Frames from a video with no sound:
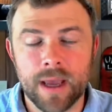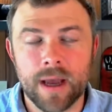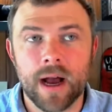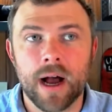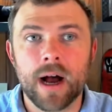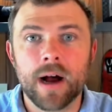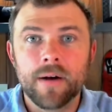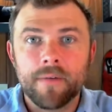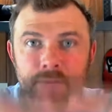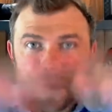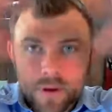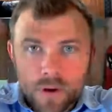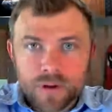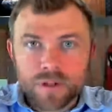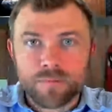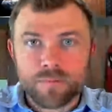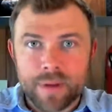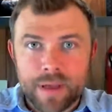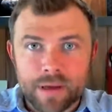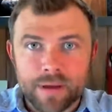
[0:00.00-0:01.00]
Of
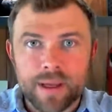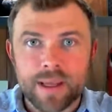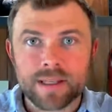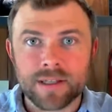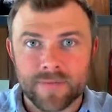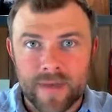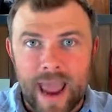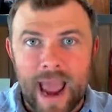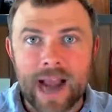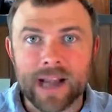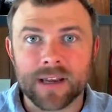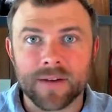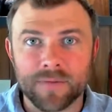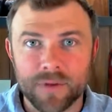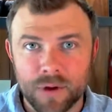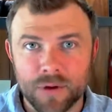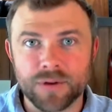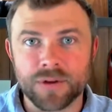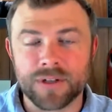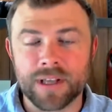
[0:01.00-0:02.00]
those billions of
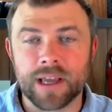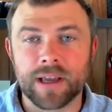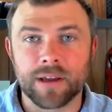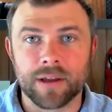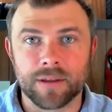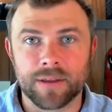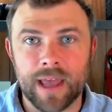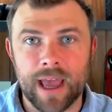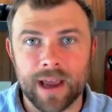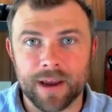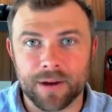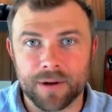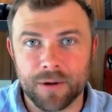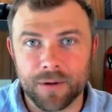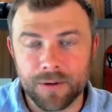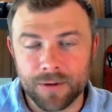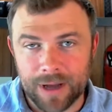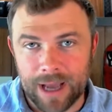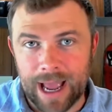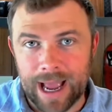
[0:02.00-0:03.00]
active users that
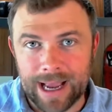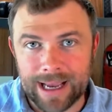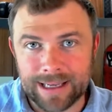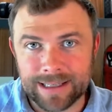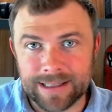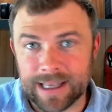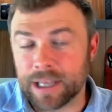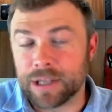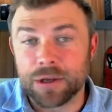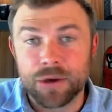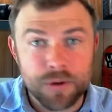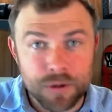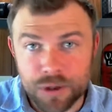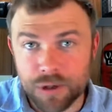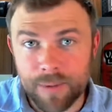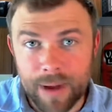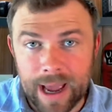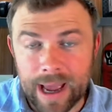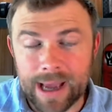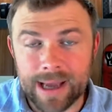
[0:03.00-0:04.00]
Google has, that
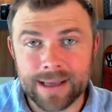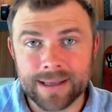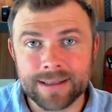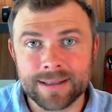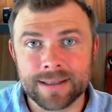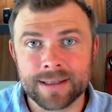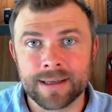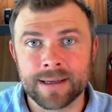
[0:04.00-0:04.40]
YouTube has,